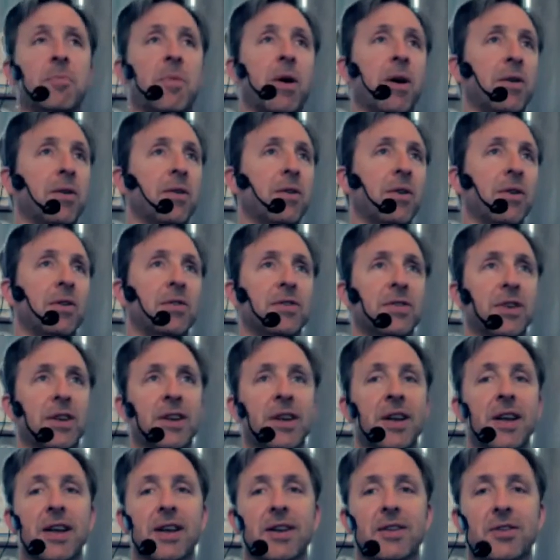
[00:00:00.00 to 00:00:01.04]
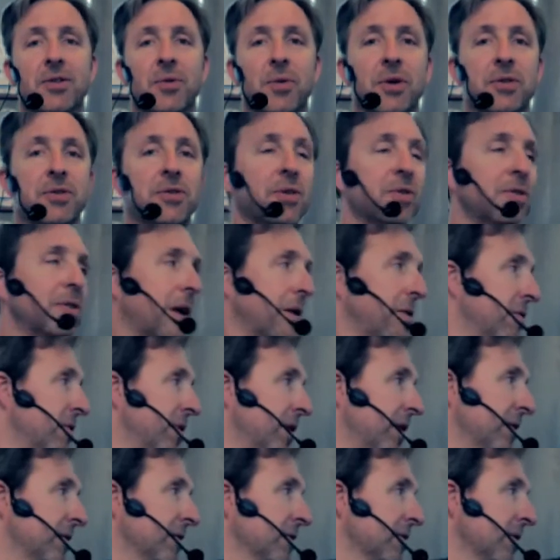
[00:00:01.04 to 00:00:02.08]
monitors and do all sorts of other
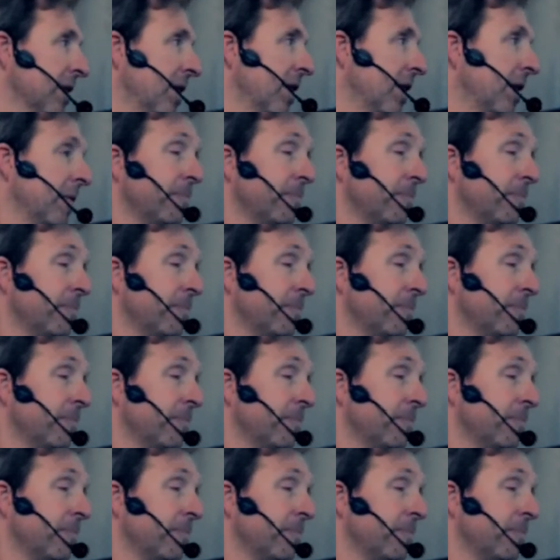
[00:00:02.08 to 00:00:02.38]
things.